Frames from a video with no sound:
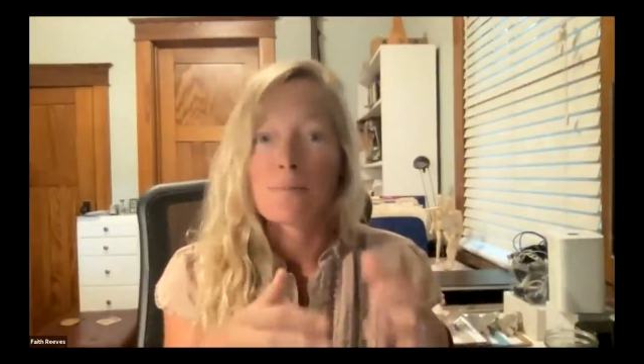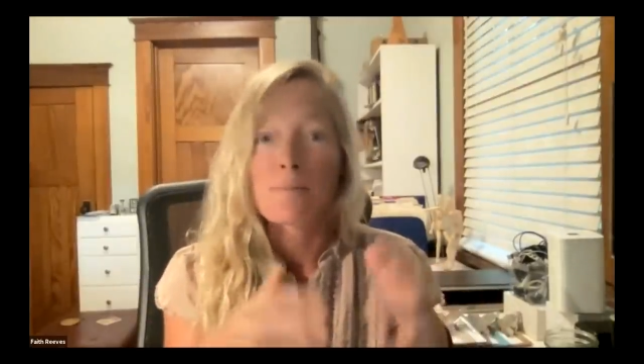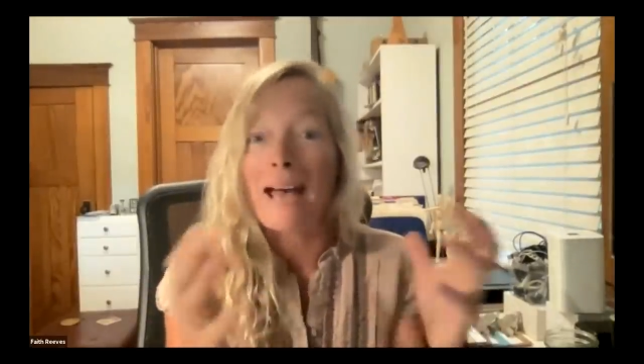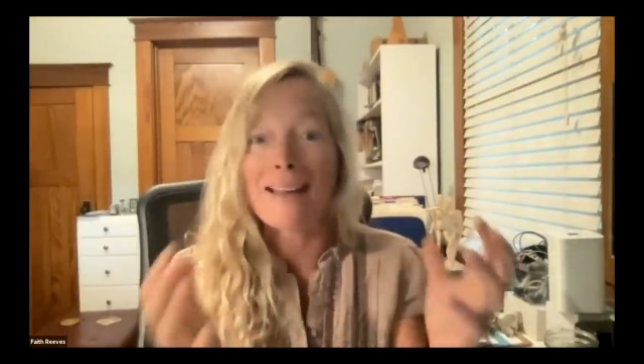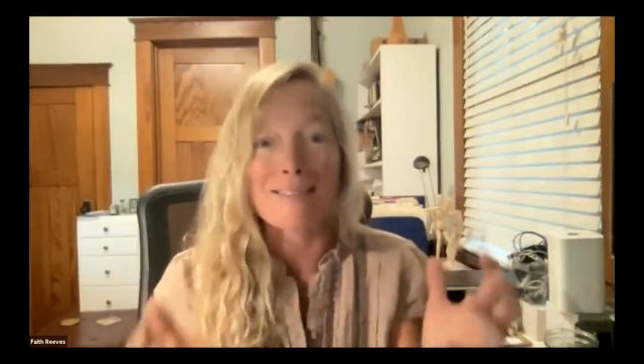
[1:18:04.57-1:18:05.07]

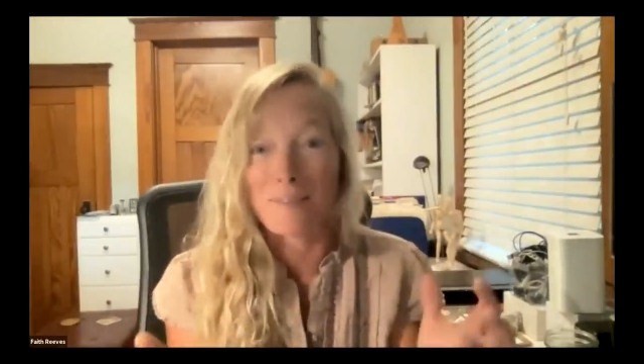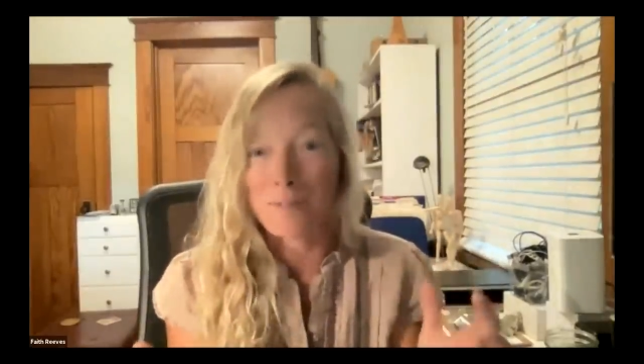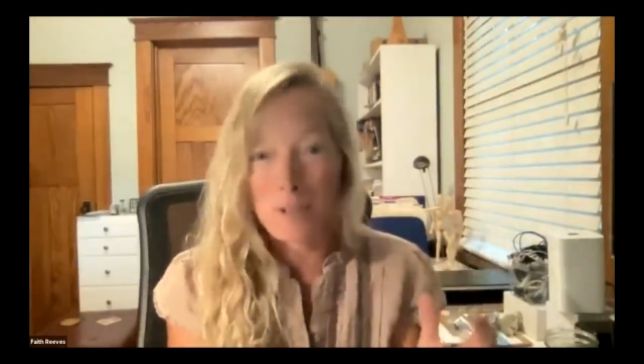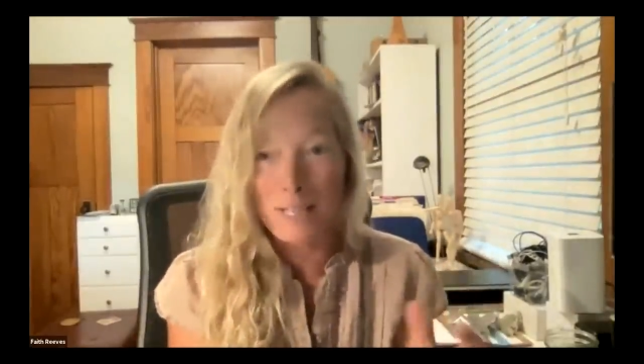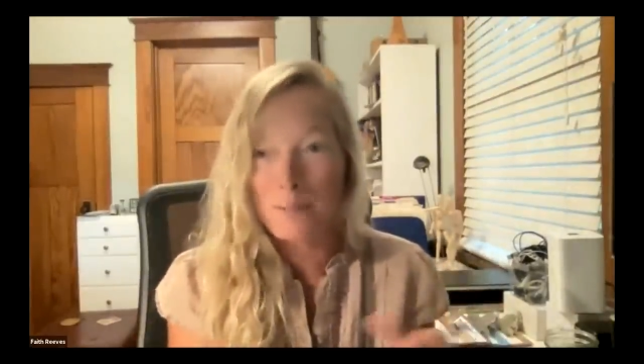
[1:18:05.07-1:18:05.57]
passive
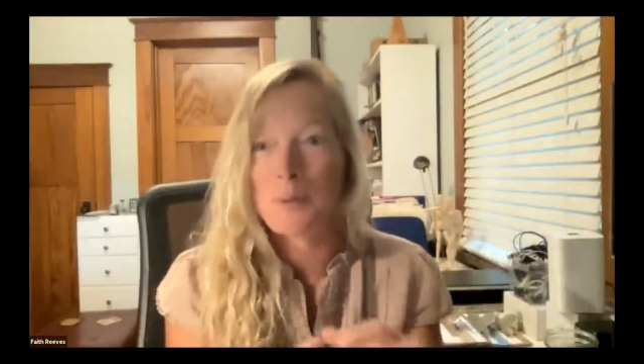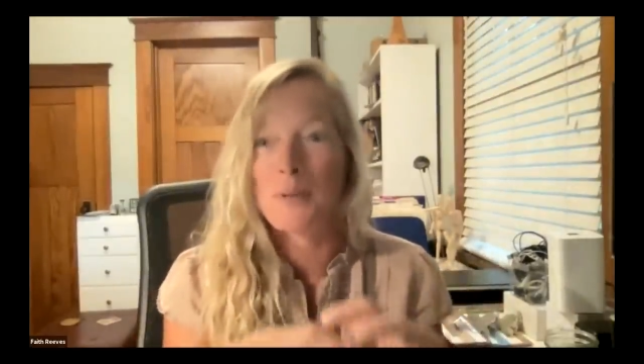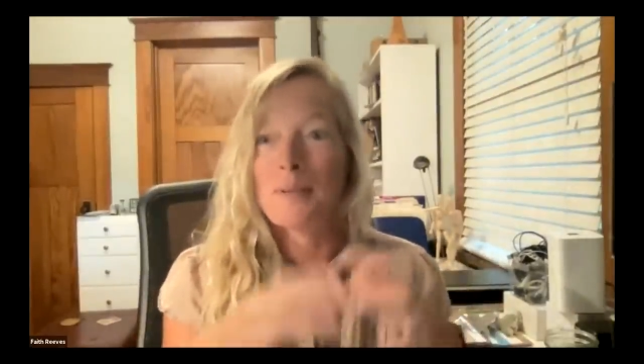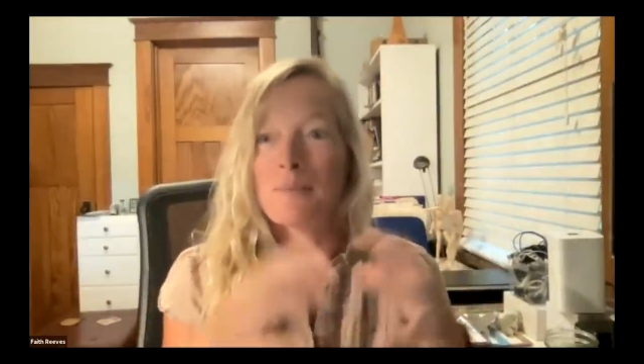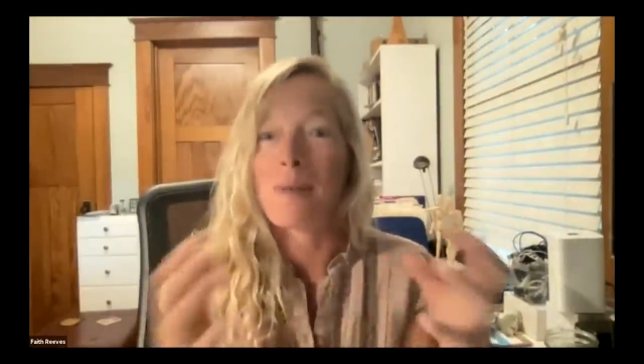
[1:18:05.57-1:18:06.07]

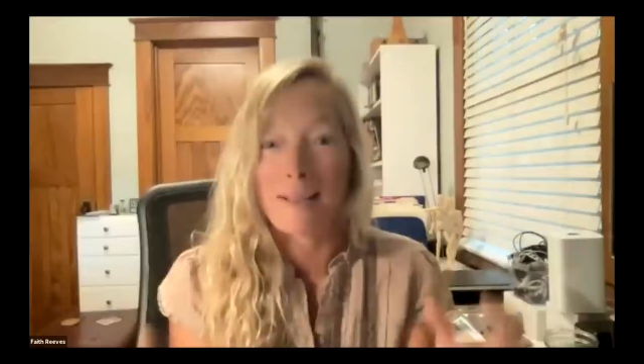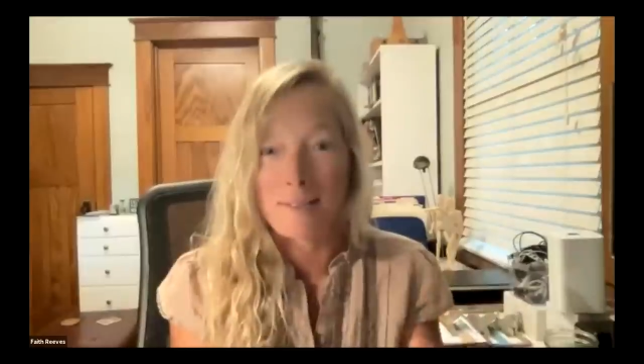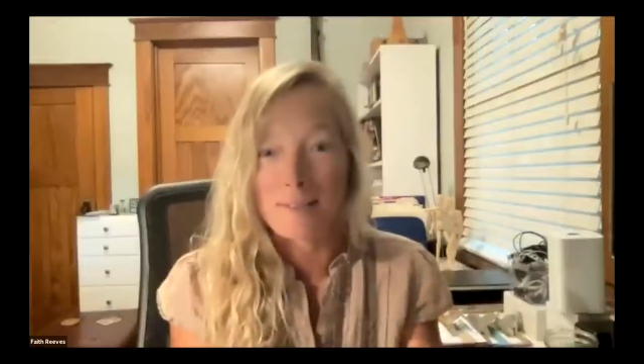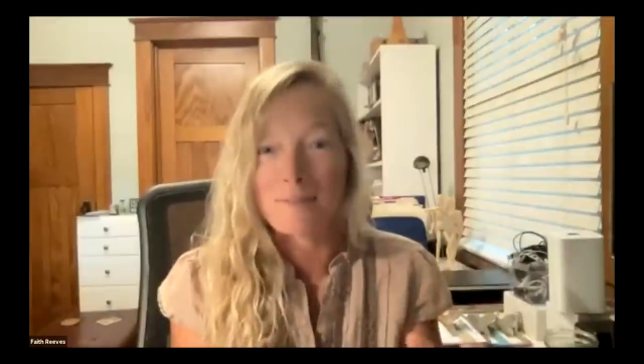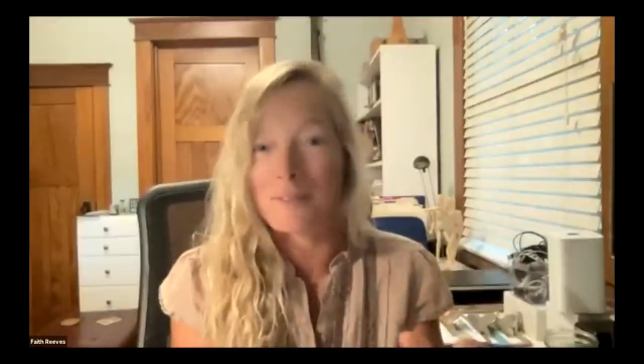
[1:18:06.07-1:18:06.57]
transport,
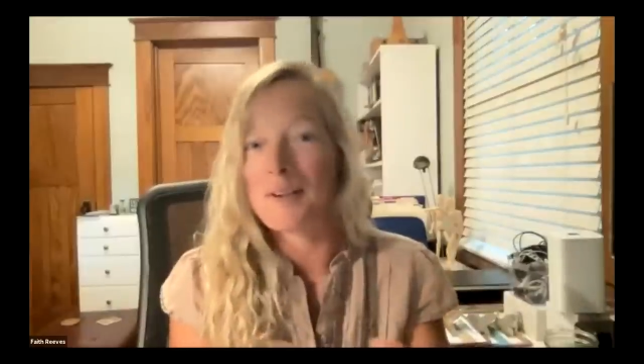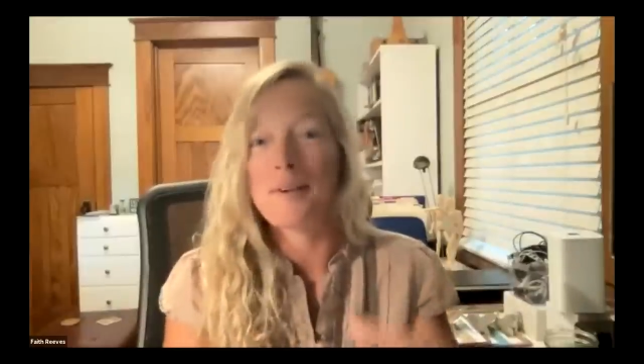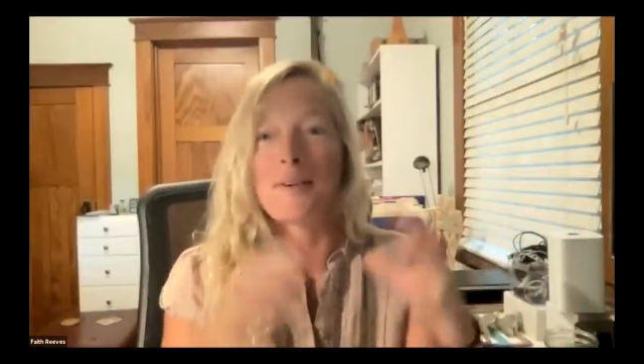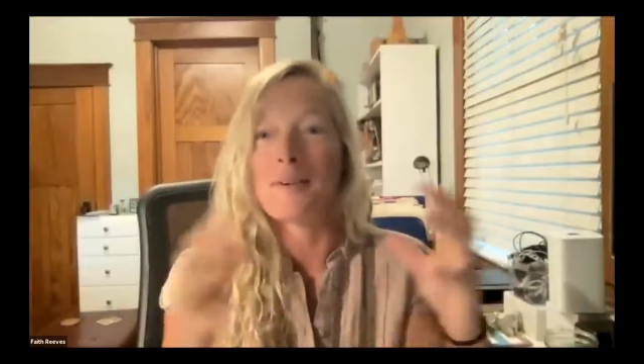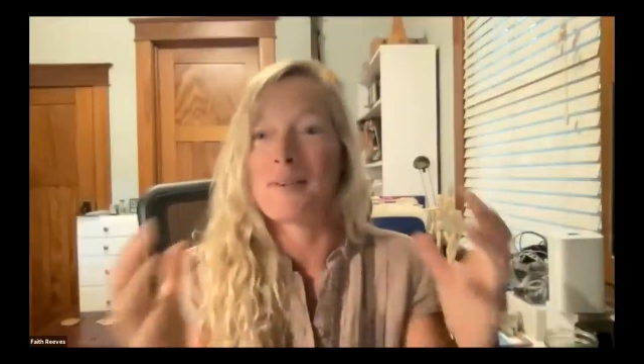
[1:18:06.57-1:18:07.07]
mass
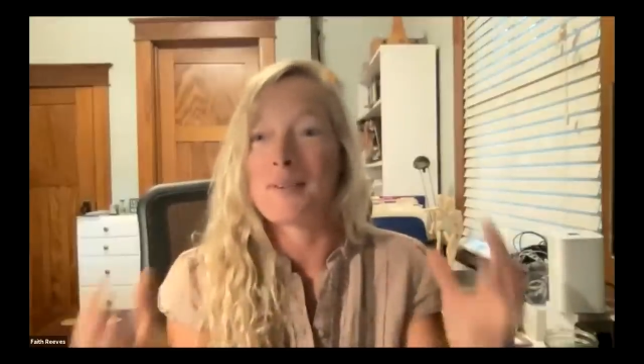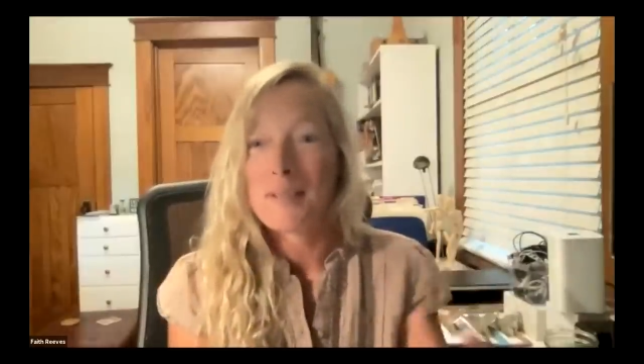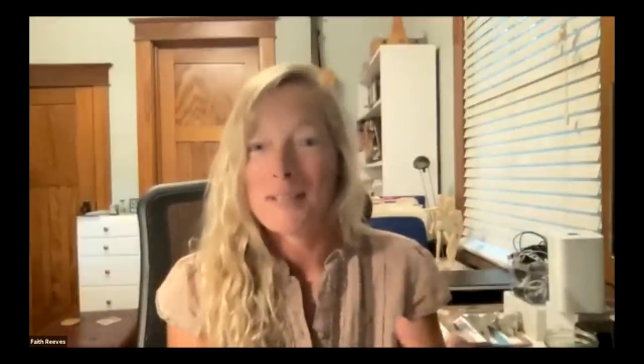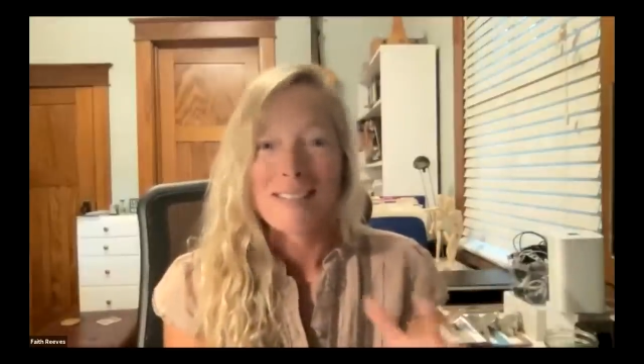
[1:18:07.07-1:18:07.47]
flow.